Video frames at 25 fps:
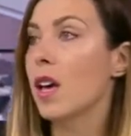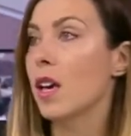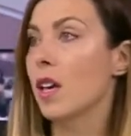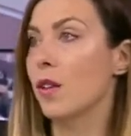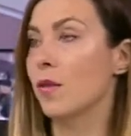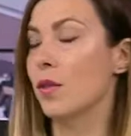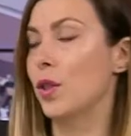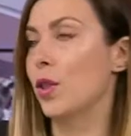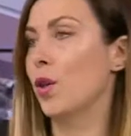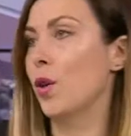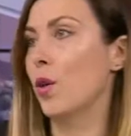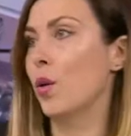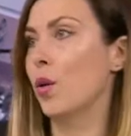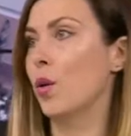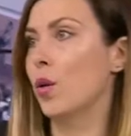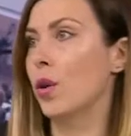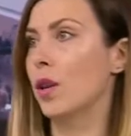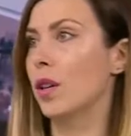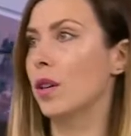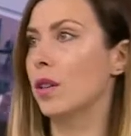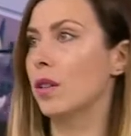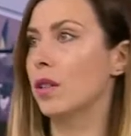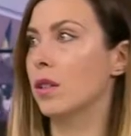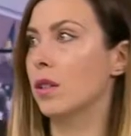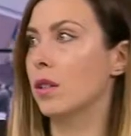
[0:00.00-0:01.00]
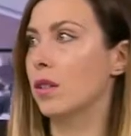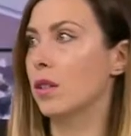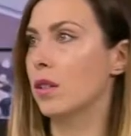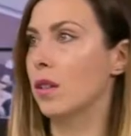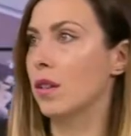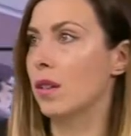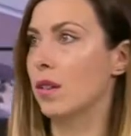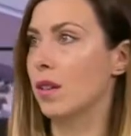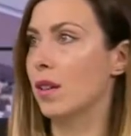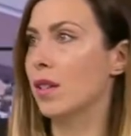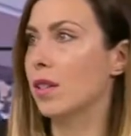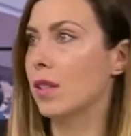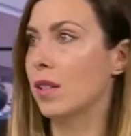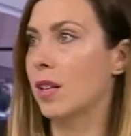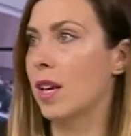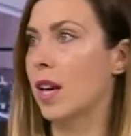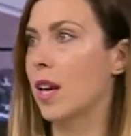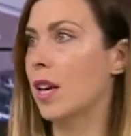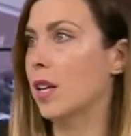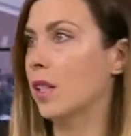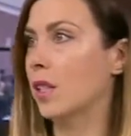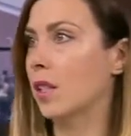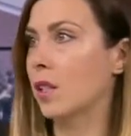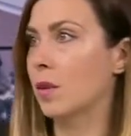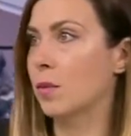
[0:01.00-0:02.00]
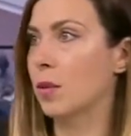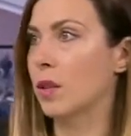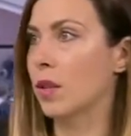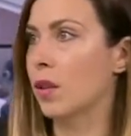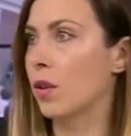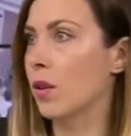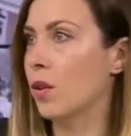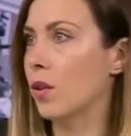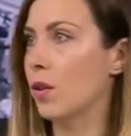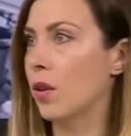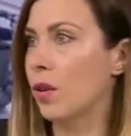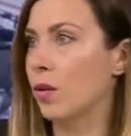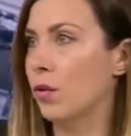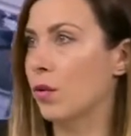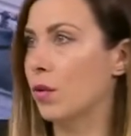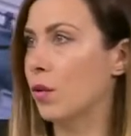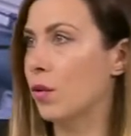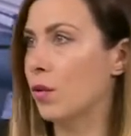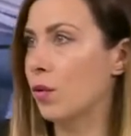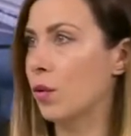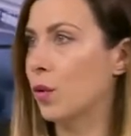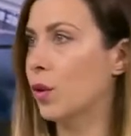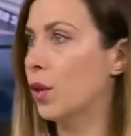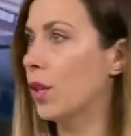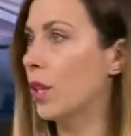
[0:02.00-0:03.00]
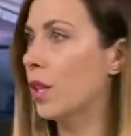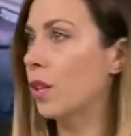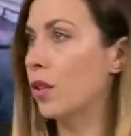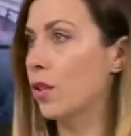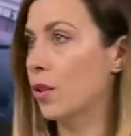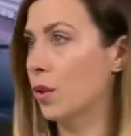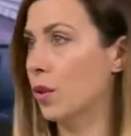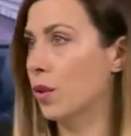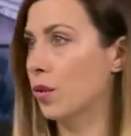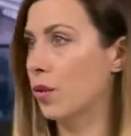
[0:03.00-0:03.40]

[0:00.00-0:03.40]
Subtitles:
even though his case has been going on for 4 years